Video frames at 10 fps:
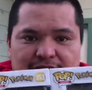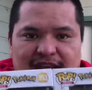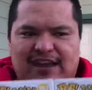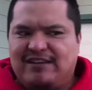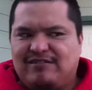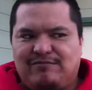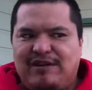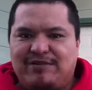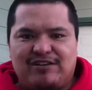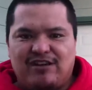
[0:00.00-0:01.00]
and
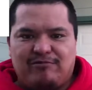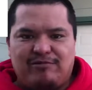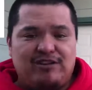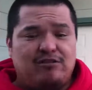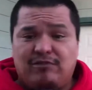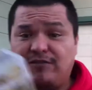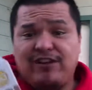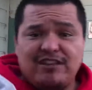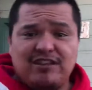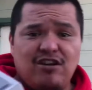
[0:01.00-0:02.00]
maybe the Darkwing Duck one. If
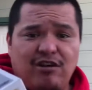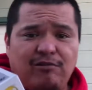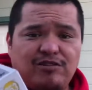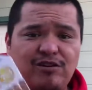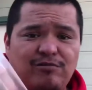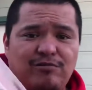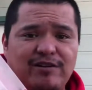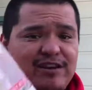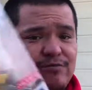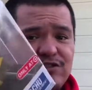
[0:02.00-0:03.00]
you got the Darkwing Duck
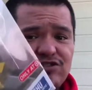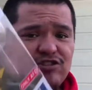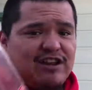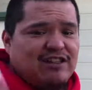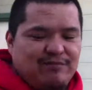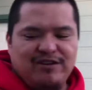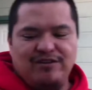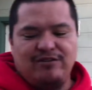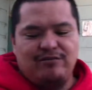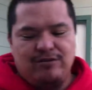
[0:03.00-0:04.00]
one and you want trade, let me
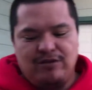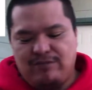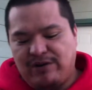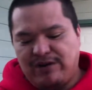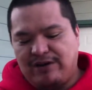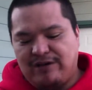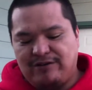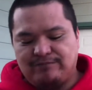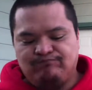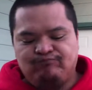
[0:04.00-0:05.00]
know. But,
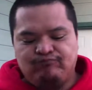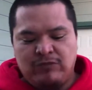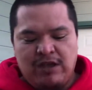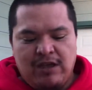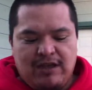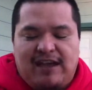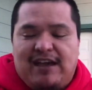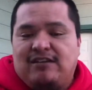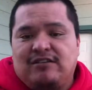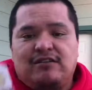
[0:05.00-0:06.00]
um,
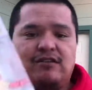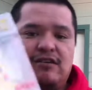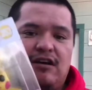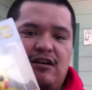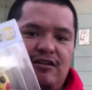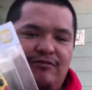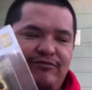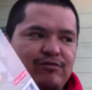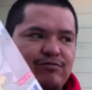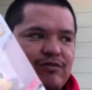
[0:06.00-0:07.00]
yeah. Um,
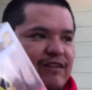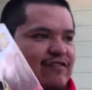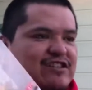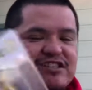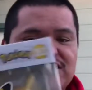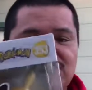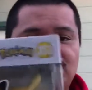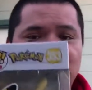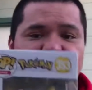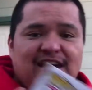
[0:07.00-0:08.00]
if you if this is
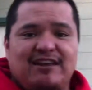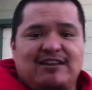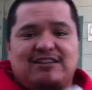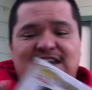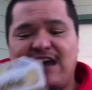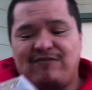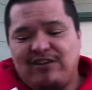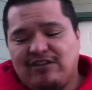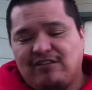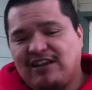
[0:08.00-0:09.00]
something you'd like to have in
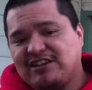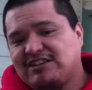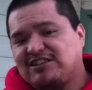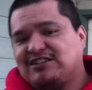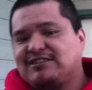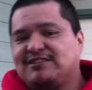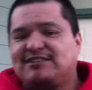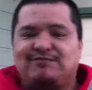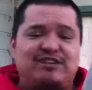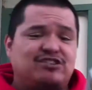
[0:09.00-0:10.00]
your collection,
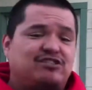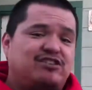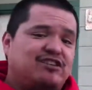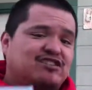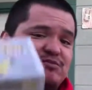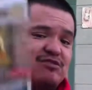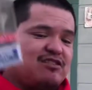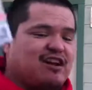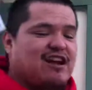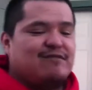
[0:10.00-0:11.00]
just be sure you're
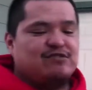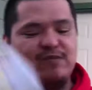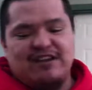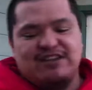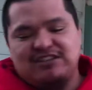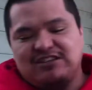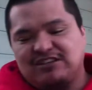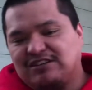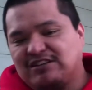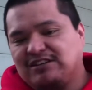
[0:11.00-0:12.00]
subscribed, smash
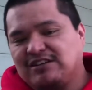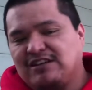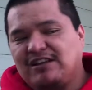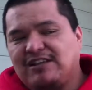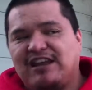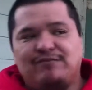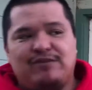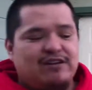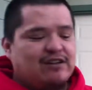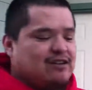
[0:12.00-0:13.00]
the like
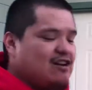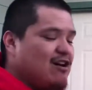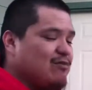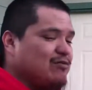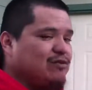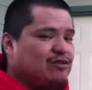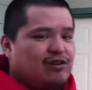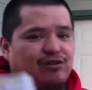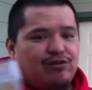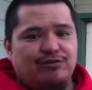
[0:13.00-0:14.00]
button, comment
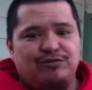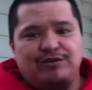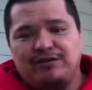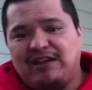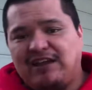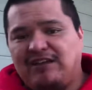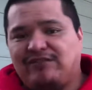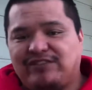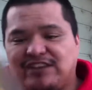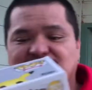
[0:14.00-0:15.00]
below
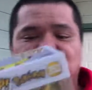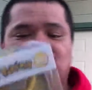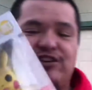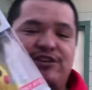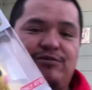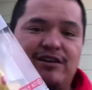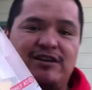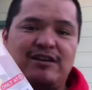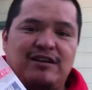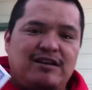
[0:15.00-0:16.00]
if this is one you want.